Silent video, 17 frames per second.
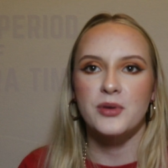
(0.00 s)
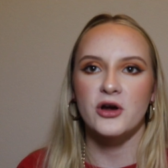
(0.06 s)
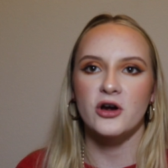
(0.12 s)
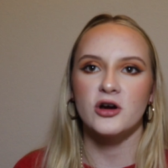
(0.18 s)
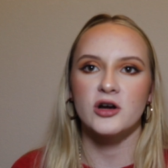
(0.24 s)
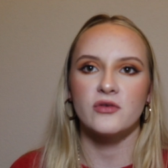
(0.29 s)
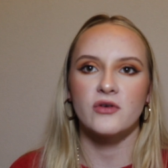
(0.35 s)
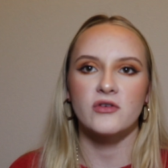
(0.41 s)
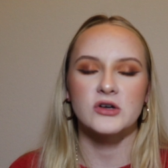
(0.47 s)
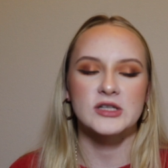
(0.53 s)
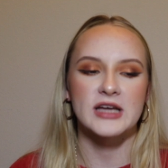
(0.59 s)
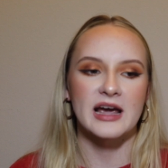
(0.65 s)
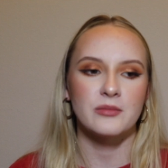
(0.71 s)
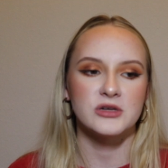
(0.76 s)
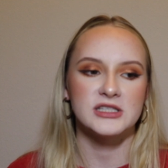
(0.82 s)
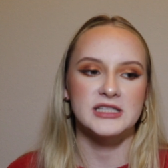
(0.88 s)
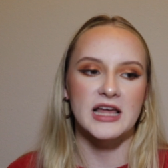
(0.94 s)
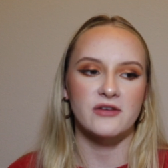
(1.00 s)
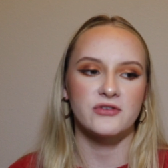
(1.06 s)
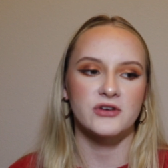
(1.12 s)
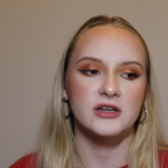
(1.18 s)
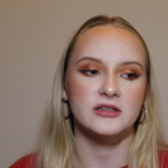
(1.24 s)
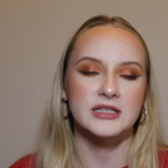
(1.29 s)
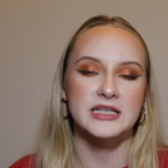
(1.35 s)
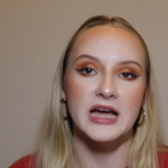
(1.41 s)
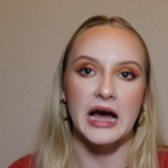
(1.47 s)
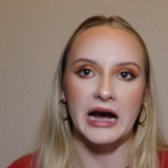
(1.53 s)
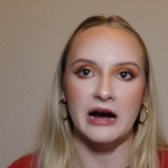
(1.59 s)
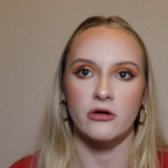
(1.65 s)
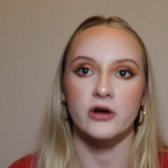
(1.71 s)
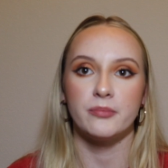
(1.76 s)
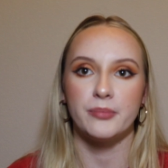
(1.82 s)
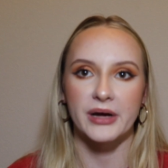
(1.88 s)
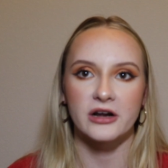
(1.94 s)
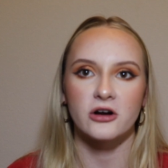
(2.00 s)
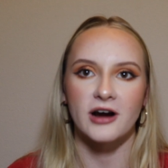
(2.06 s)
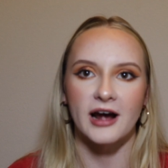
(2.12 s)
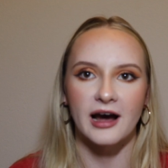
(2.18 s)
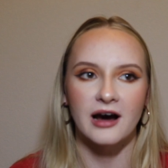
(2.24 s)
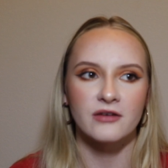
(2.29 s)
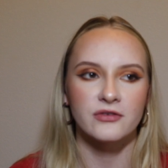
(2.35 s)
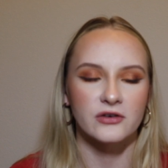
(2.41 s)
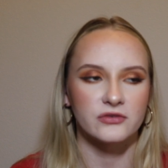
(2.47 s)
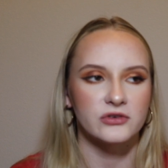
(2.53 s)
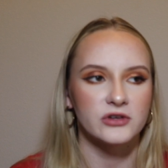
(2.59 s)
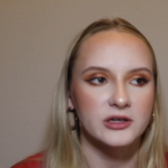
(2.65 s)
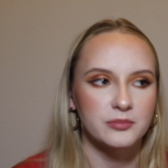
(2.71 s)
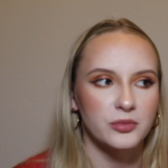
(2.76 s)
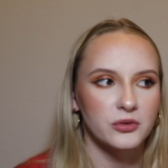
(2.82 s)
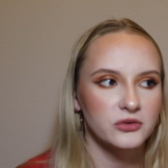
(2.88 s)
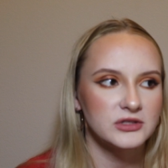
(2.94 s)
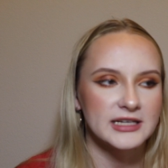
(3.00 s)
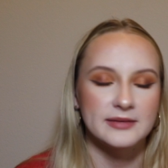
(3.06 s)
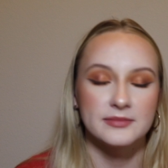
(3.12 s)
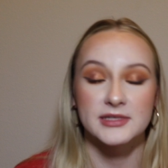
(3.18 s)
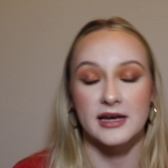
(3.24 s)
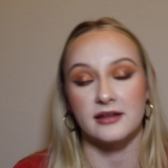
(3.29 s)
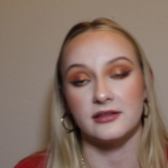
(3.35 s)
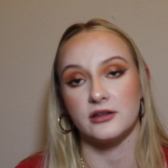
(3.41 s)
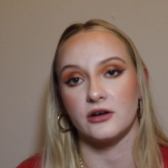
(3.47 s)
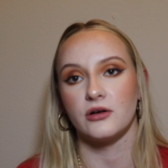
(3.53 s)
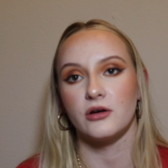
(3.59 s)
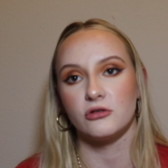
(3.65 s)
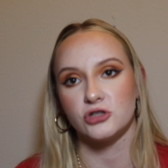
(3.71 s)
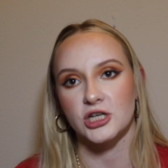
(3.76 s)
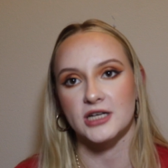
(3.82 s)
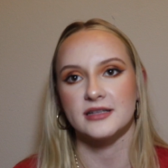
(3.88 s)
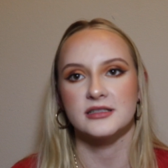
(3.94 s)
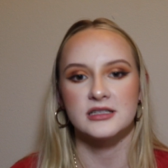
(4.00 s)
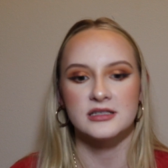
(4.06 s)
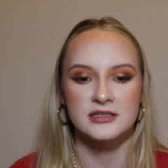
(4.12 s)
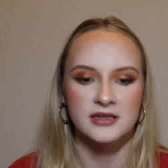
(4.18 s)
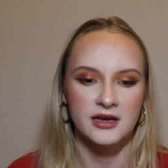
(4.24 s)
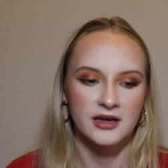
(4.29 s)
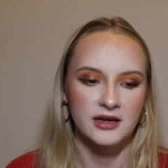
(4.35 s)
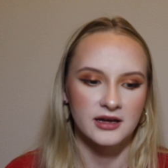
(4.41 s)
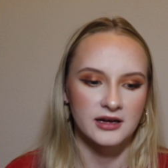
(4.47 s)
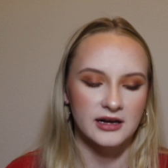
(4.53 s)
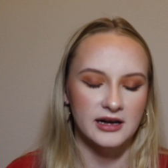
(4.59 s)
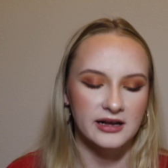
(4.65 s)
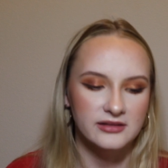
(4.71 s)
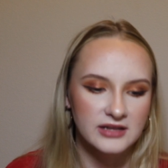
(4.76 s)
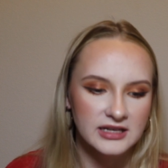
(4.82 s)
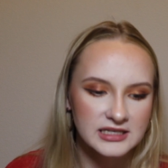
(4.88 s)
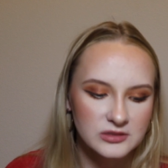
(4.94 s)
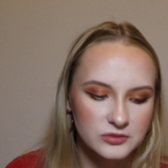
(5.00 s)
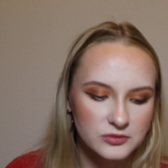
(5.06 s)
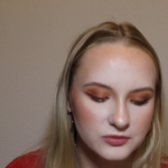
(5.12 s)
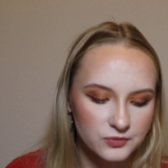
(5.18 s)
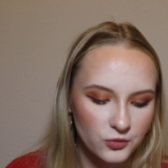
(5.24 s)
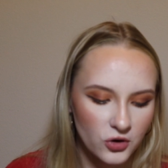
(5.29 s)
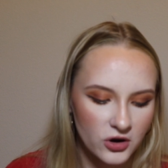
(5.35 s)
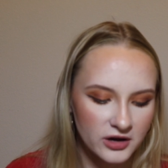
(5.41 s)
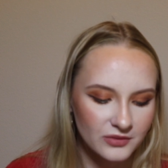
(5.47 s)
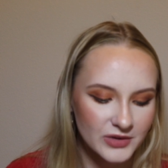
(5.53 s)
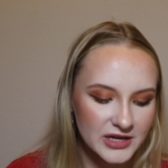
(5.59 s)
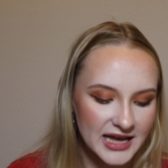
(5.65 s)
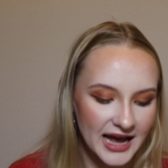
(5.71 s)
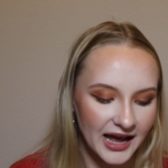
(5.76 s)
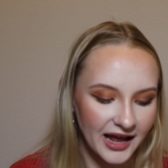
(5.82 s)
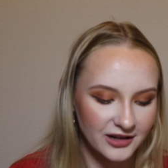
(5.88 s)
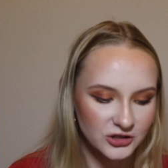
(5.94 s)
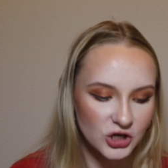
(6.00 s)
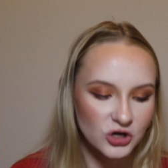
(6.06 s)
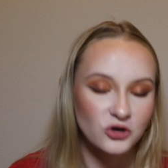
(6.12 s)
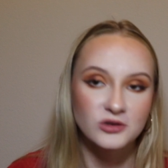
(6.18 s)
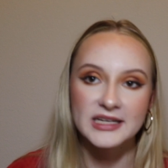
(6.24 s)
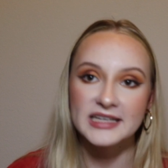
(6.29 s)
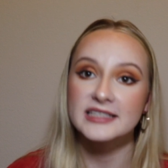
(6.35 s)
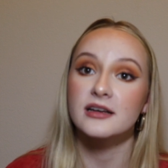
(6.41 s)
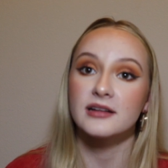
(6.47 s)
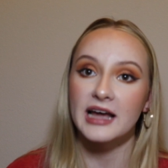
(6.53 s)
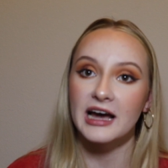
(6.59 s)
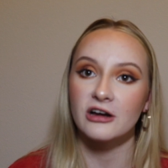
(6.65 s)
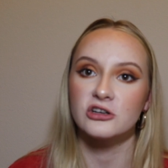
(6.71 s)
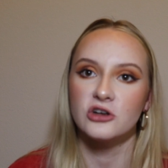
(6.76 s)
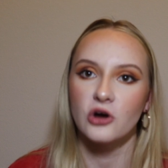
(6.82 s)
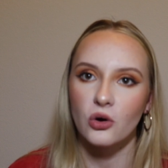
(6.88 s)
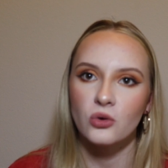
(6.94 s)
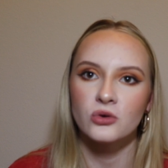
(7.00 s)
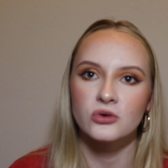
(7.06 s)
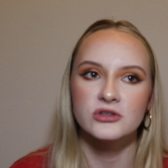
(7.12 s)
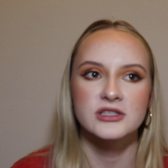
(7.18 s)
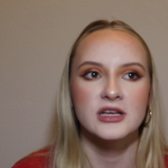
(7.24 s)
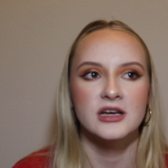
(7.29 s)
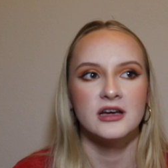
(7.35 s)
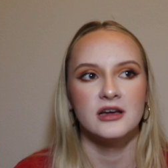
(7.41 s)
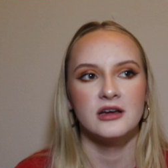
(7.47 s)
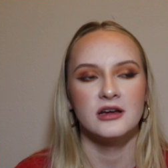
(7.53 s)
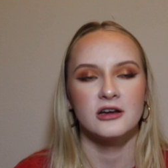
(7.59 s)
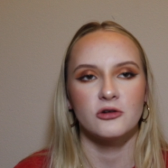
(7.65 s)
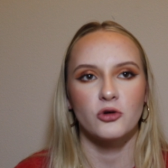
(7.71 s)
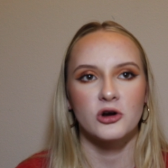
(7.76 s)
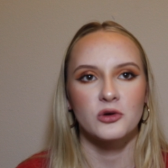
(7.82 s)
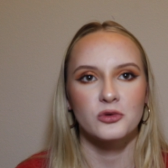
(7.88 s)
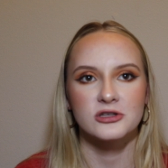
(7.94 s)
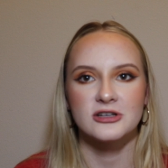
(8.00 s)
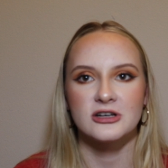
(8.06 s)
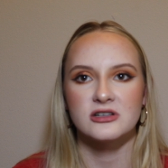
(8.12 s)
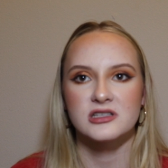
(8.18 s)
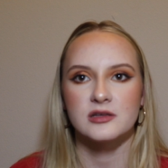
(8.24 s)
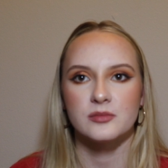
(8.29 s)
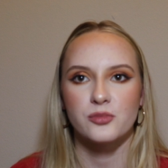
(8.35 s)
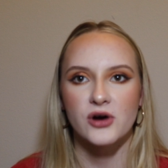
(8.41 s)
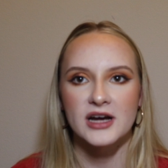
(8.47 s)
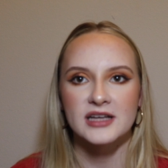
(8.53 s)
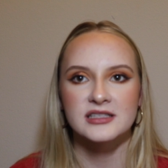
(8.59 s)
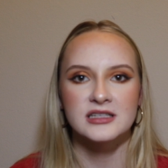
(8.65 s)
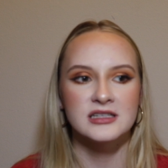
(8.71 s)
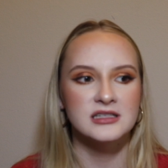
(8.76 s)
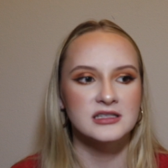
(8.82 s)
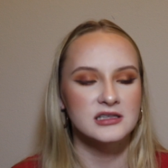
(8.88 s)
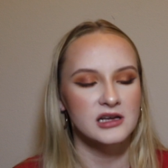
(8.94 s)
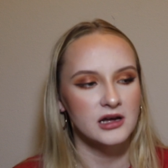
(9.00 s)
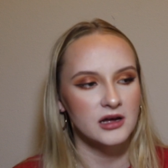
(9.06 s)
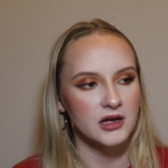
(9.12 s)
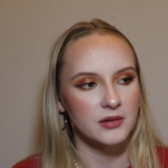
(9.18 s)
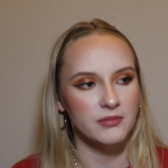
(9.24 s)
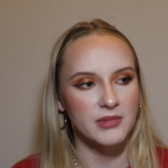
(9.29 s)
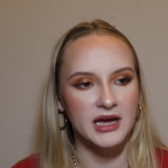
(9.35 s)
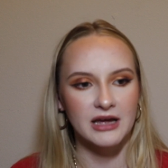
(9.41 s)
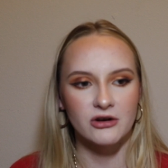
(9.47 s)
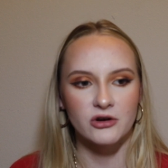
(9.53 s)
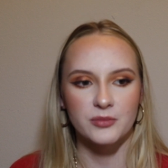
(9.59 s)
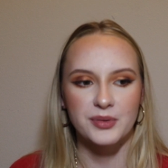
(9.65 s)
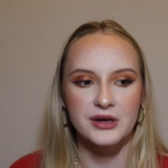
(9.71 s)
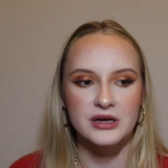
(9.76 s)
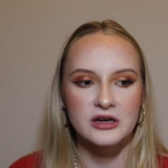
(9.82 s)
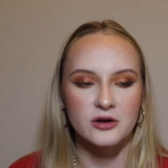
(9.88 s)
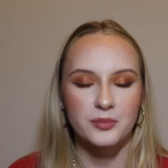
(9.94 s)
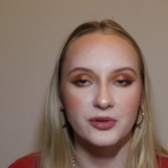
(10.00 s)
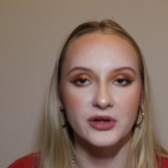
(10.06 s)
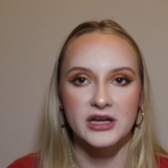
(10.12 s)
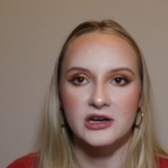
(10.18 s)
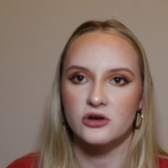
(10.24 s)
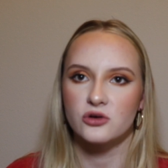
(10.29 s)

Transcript: period of overtime was definitely our better half. I feel like both teams had their own chances. And this one, we had 2 disallowed goals. One was Christen Press's. Megan Rapinoe played a